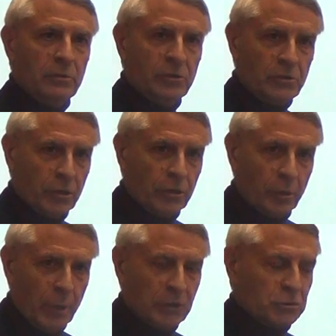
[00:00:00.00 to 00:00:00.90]

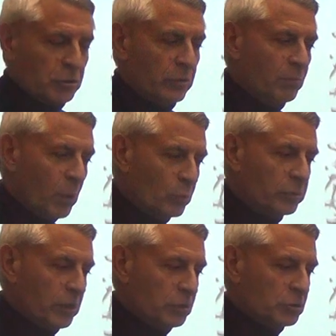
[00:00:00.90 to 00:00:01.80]
deterioration of
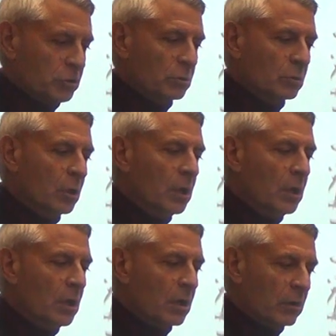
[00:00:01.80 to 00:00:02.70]
bone tissue
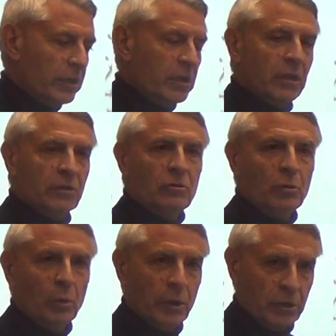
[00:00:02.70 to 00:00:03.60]
leading
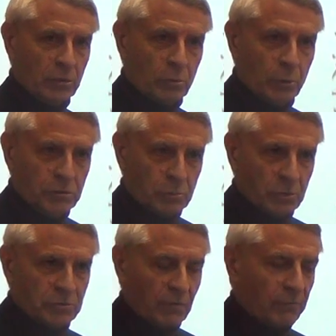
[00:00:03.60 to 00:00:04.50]
to an increased
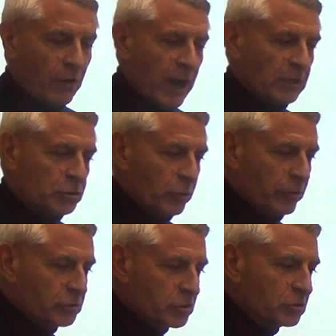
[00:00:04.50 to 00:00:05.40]
risk for fracture.
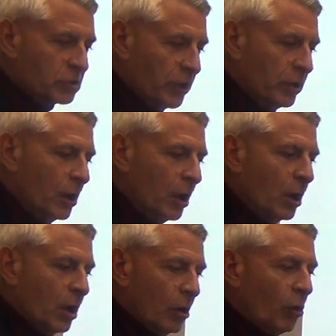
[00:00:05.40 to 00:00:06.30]
This is an
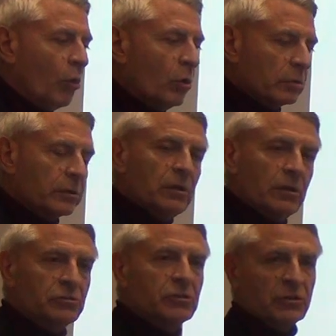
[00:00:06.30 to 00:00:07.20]
uh, old
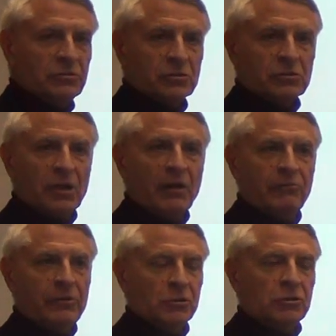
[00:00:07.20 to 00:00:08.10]
consensus
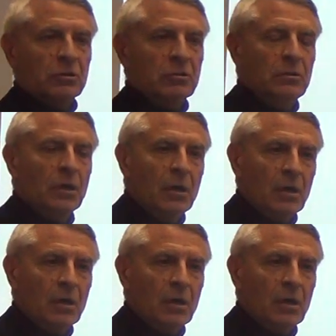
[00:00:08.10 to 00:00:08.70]
definition,